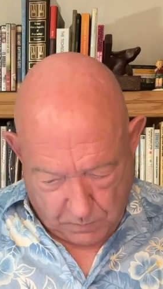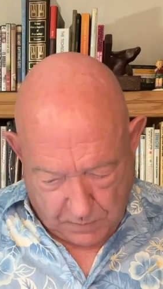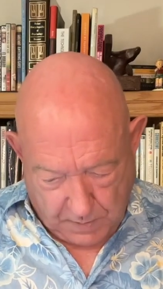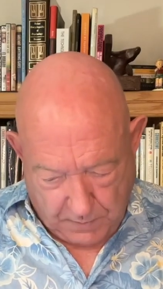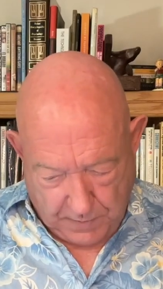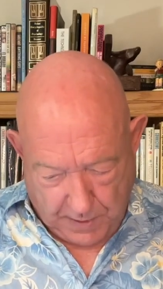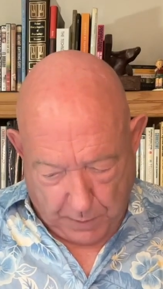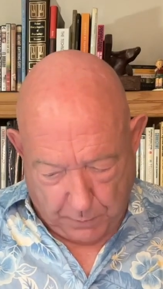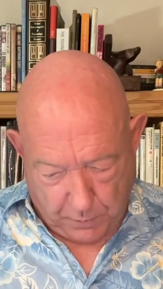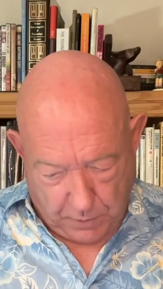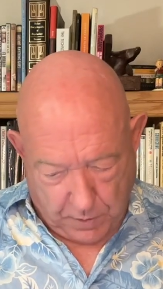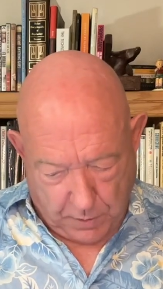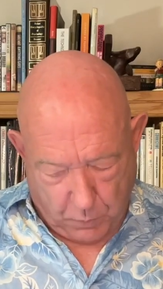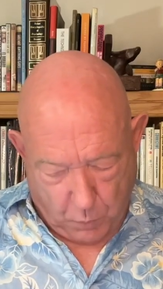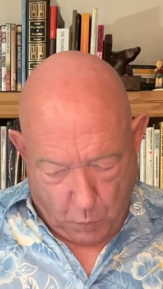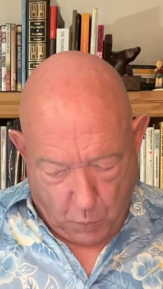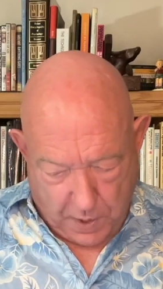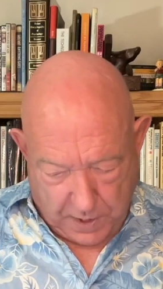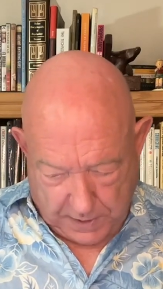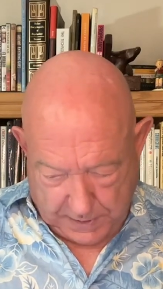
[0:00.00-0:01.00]
They were
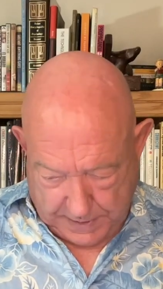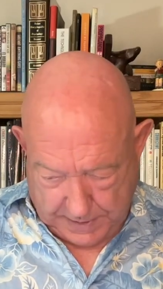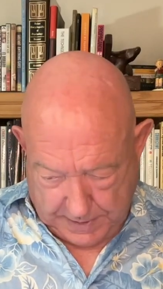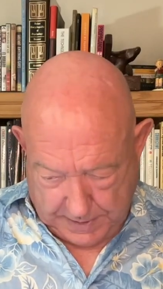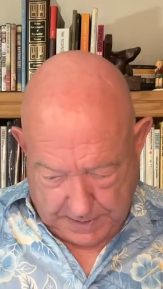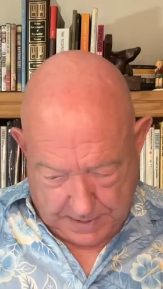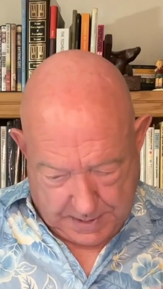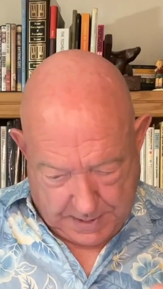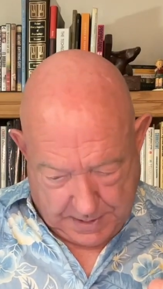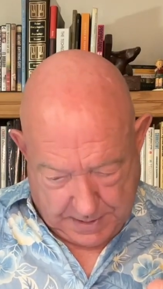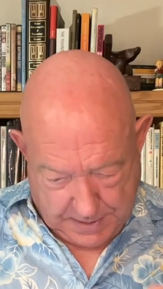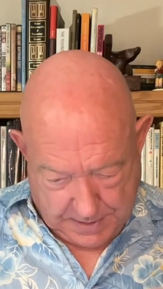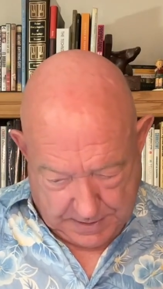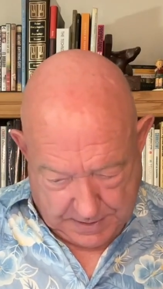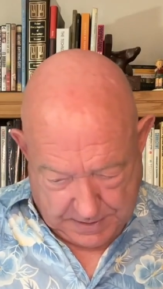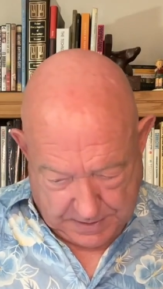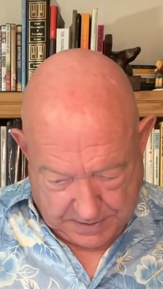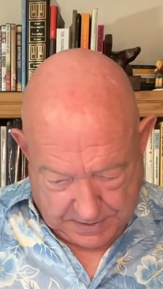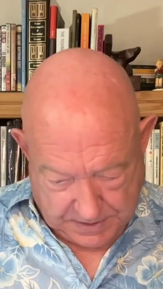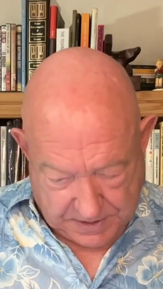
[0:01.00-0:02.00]
unwilling
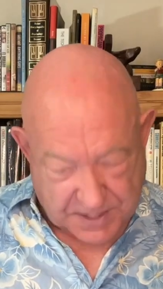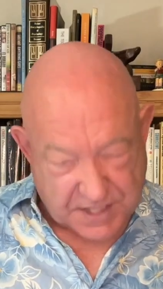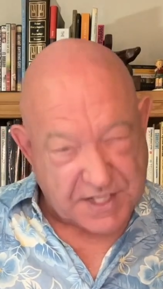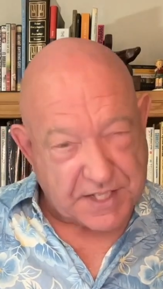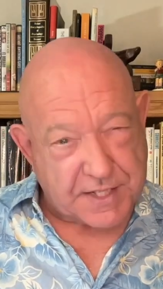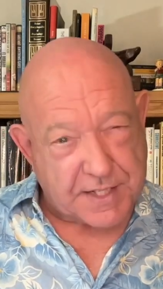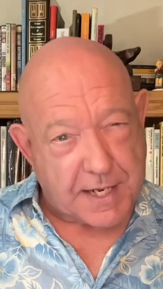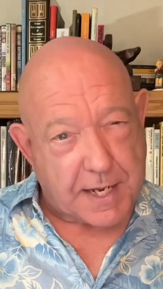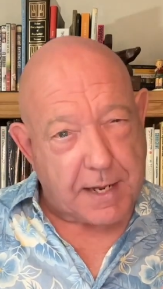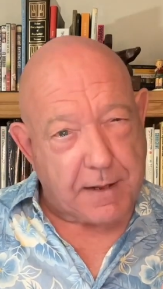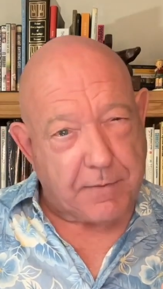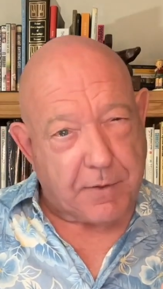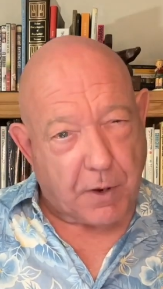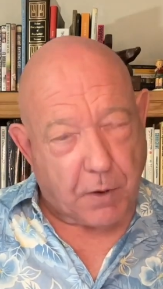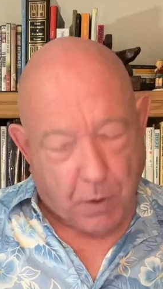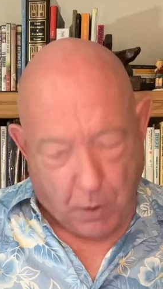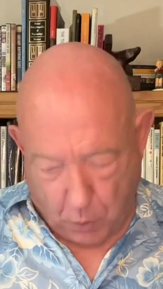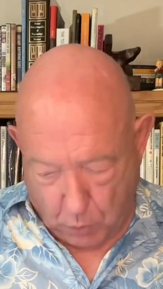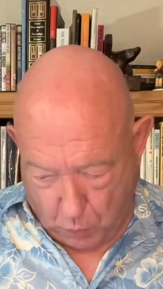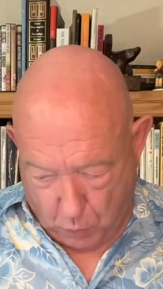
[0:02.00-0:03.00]
to see
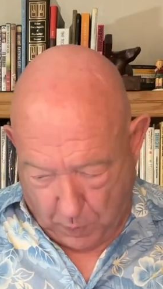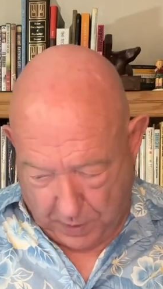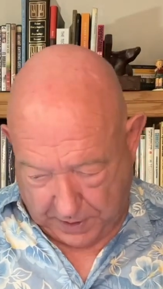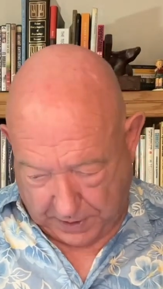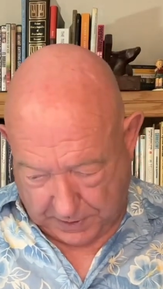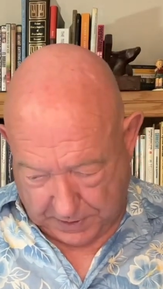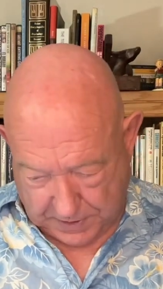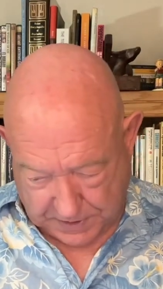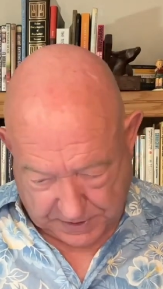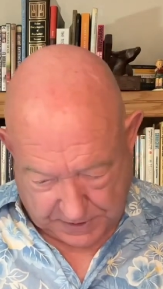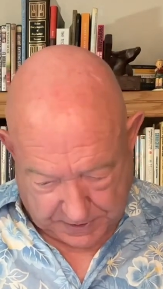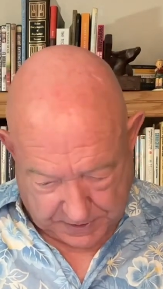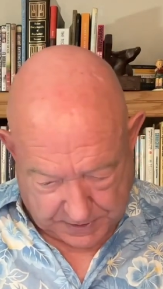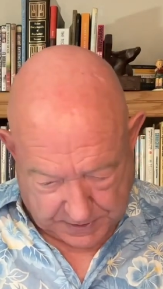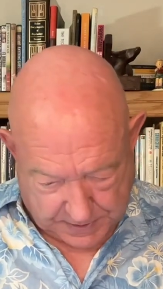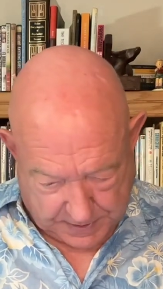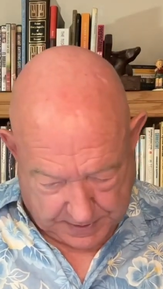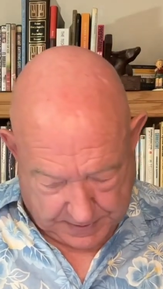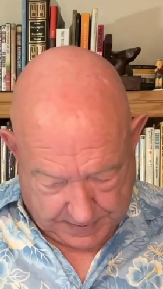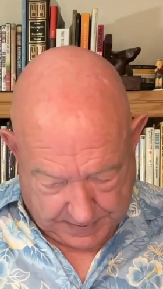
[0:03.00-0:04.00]
their own
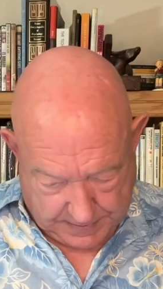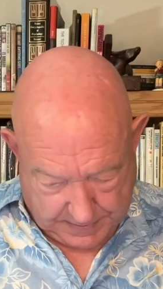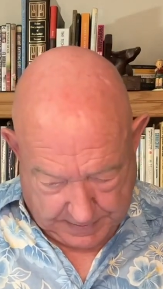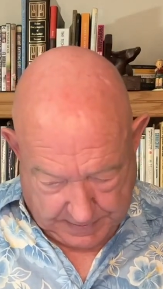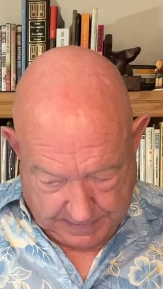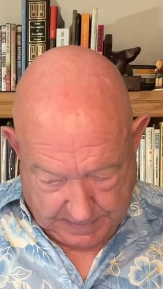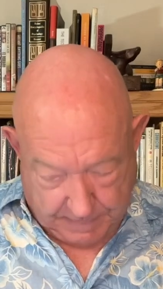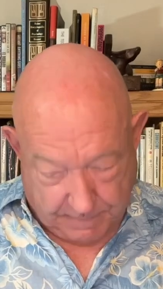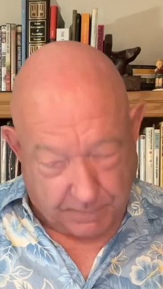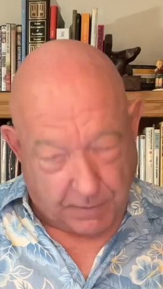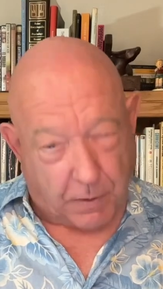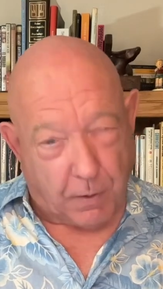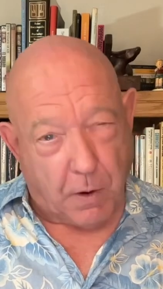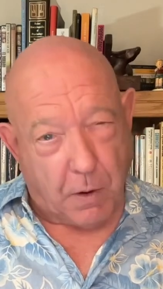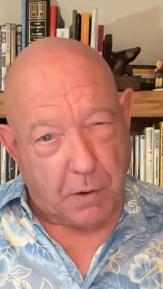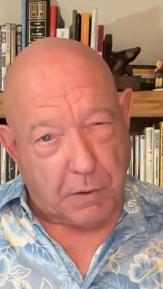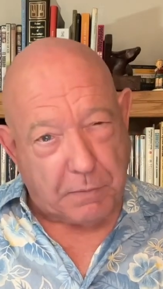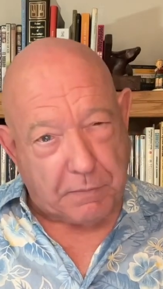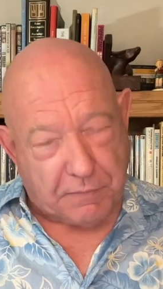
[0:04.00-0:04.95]
weaknesses, their own